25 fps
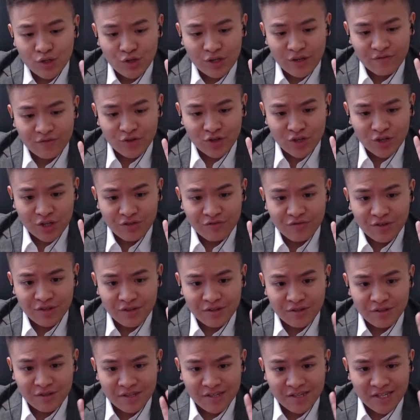you have generated
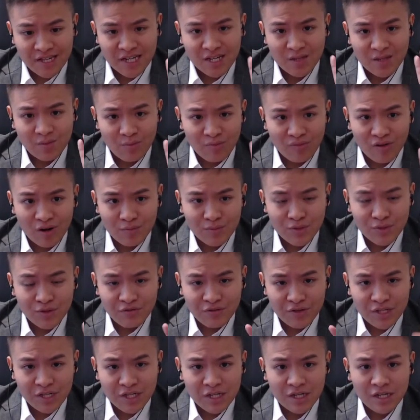the second prompt
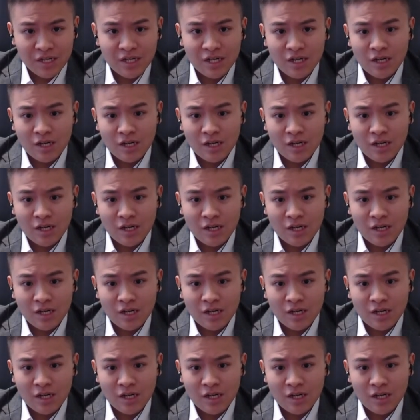already,